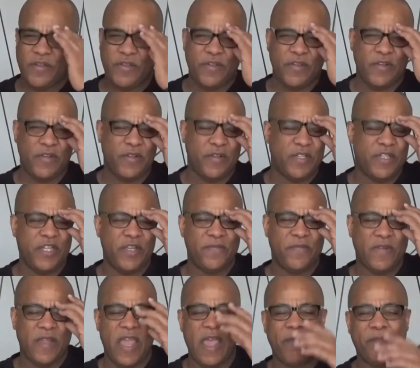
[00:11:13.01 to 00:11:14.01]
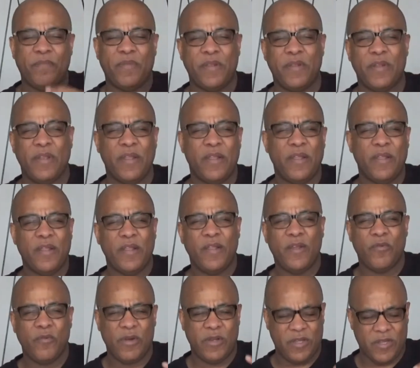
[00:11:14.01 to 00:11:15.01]
to the chief captain
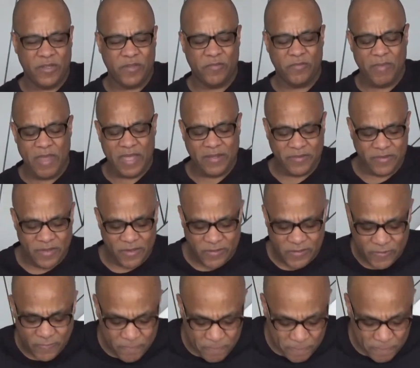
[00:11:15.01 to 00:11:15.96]
with this message.